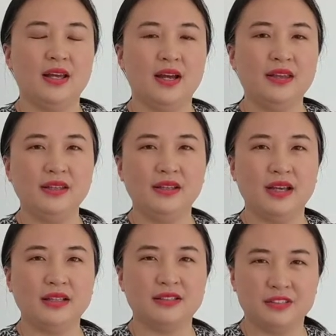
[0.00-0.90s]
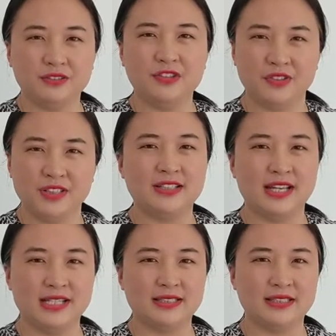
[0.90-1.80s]
I think at different
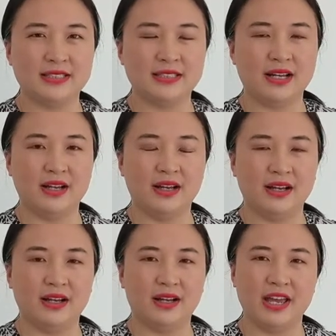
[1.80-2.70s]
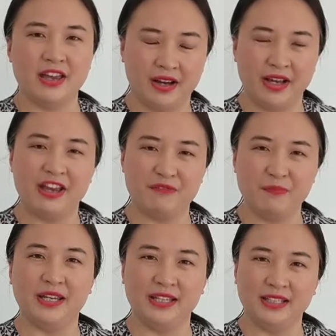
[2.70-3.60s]
stages I, ha I have
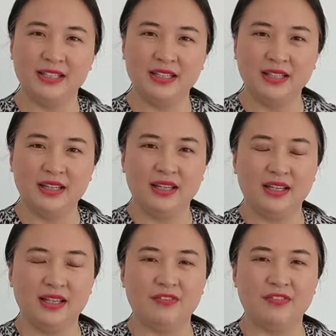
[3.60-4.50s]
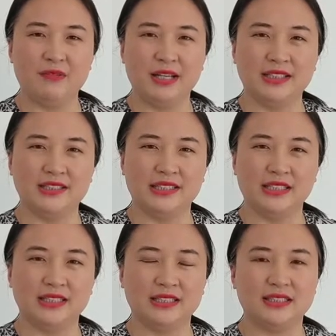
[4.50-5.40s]
been, if that makes
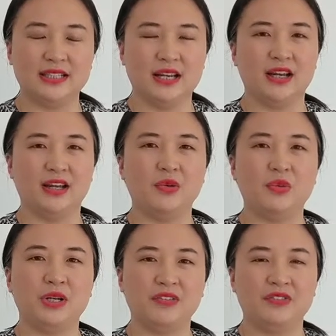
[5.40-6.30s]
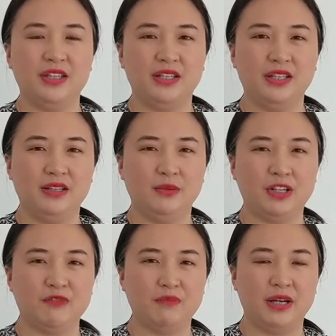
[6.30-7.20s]
sense. Uh, one of the
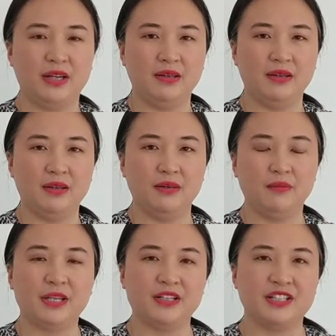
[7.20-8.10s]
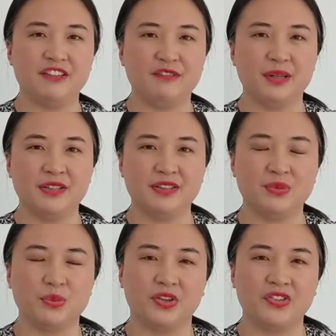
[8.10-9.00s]
one of my big
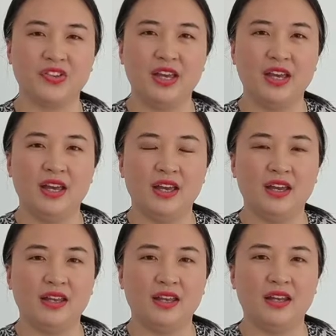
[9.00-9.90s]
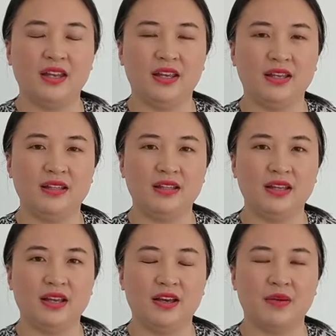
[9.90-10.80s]
achievements was getting
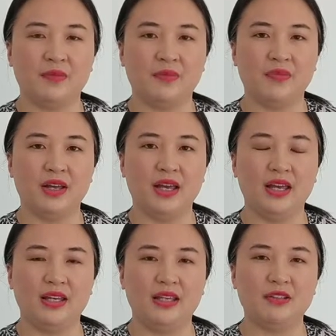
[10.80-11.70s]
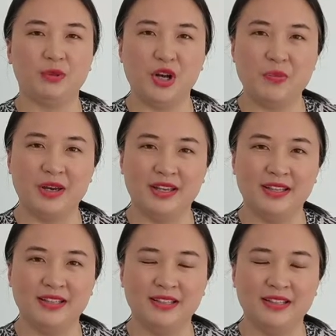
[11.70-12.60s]
um, a diploma
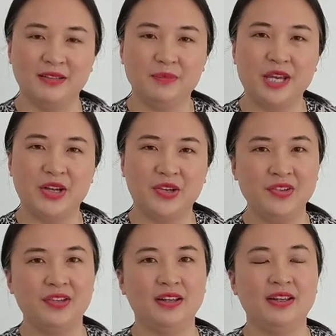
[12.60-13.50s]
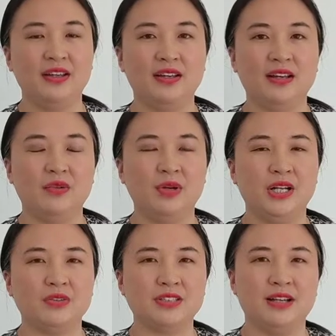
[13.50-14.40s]
in piano mm. when
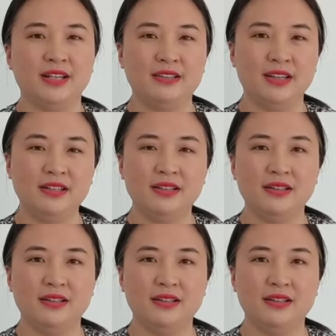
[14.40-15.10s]
I was 19.